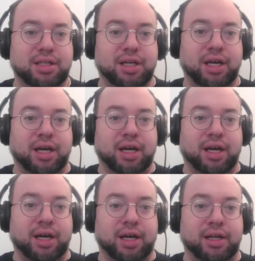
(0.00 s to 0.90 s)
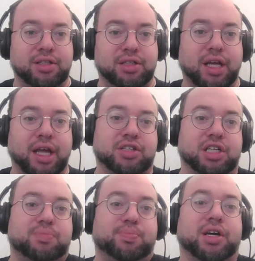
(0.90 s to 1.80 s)
And
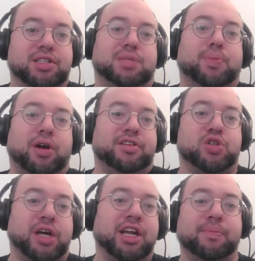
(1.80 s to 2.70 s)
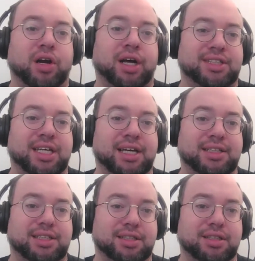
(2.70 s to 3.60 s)
just because it's part of the training process,